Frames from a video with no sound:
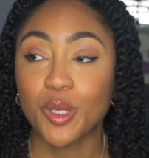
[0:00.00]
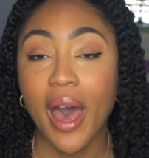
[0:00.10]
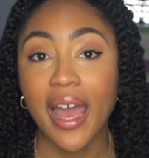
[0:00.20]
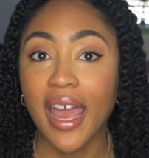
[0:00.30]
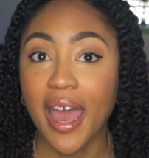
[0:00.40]
So
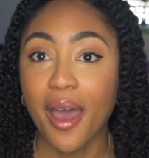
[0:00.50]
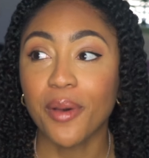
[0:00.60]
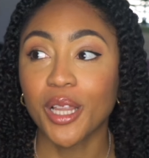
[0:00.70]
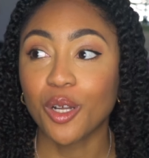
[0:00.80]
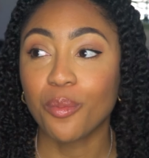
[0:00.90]
I am
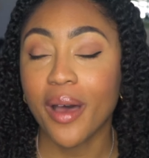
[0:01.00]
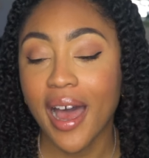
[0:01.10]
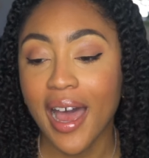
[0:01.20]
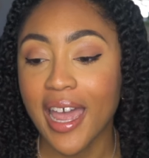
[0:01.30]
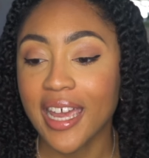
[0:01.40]
a little
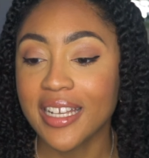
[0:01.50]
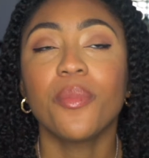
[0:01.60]
behind,